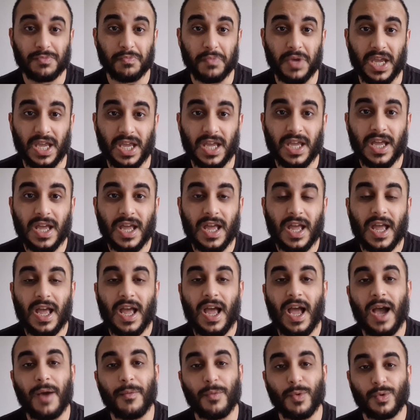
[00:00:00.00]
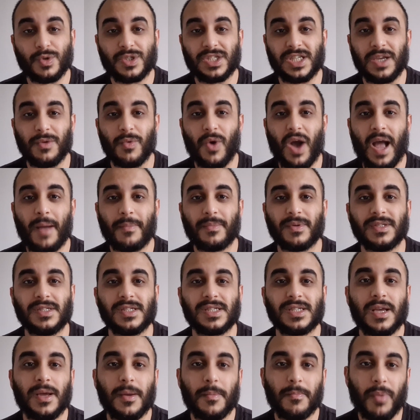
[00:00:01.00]
me and we'll see what
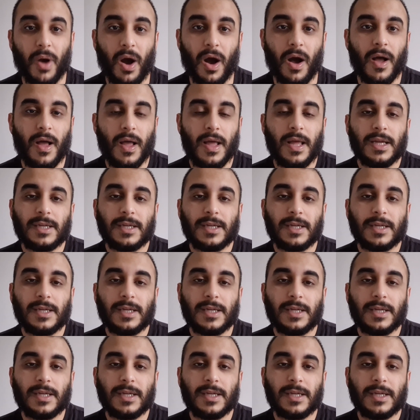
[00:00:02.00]
happens. But